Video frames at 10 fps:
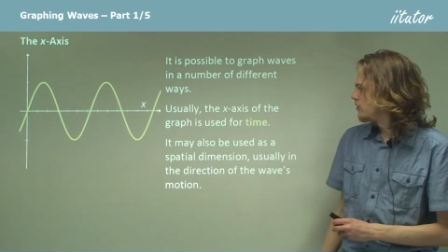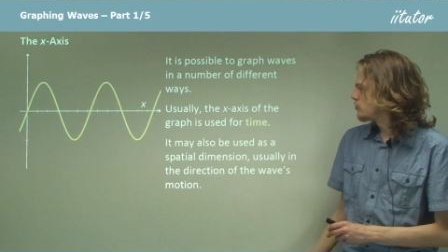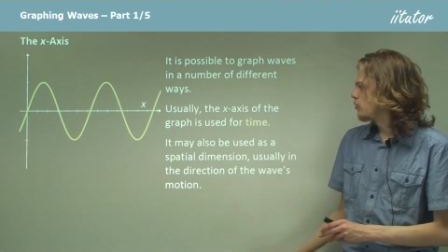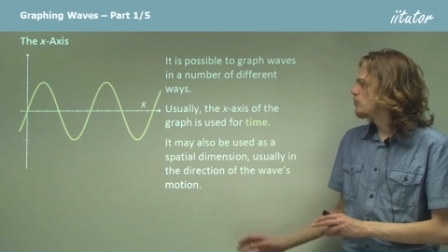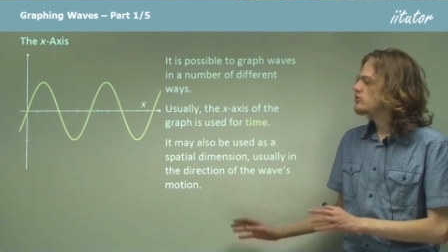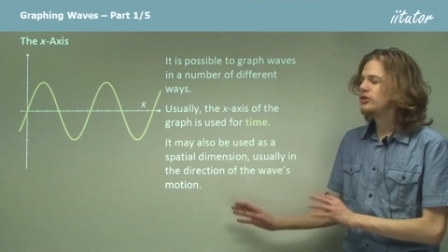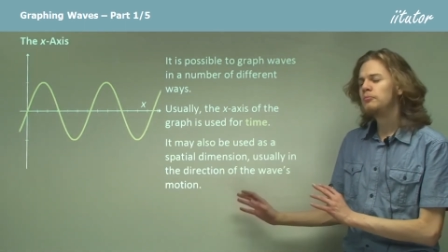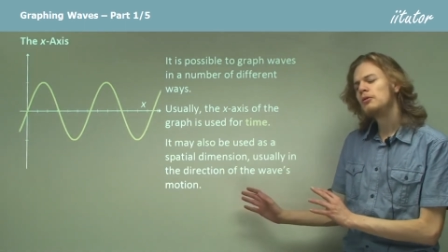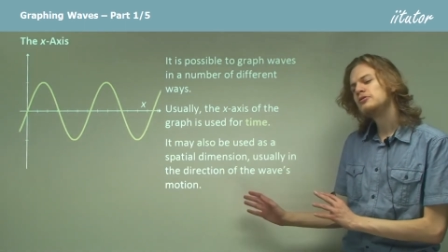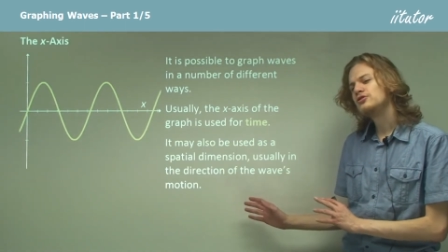So
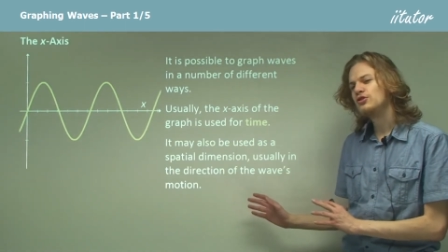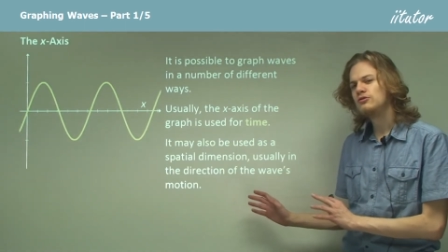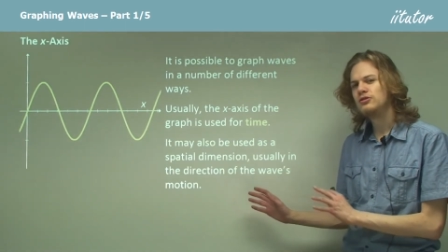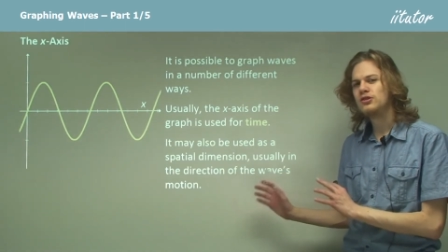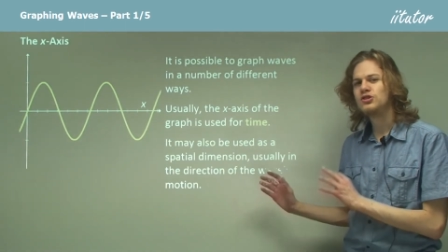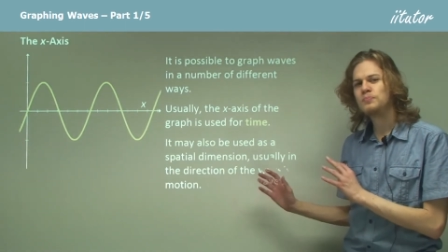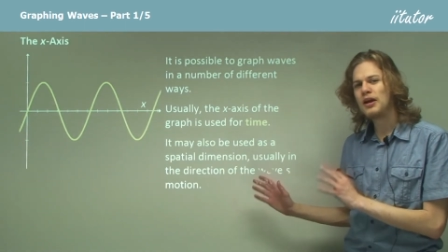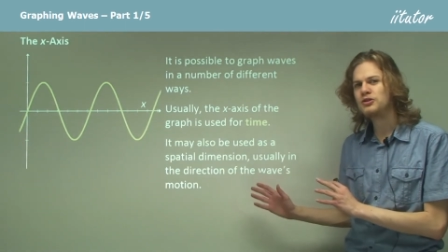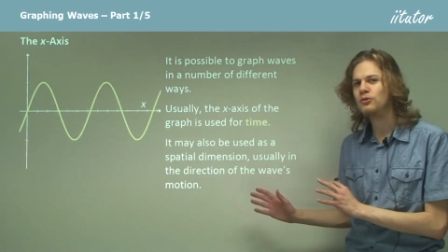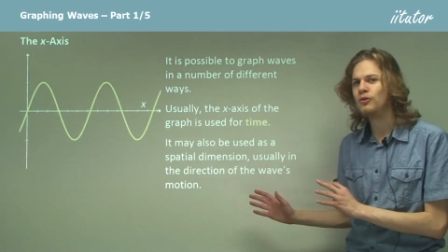sometimes it's used as a
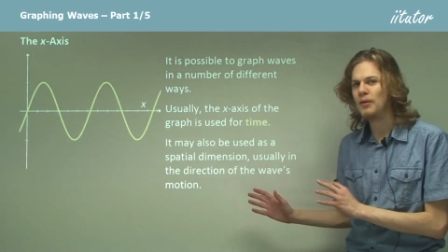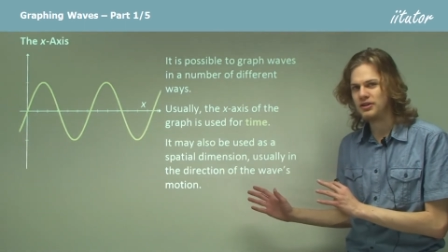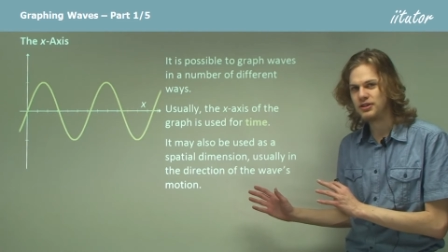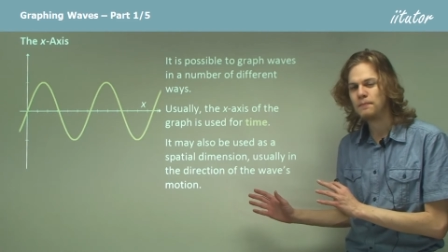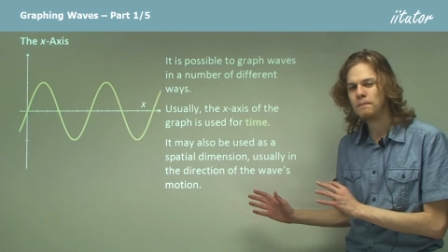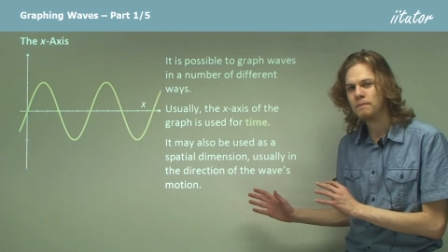spatial dimension,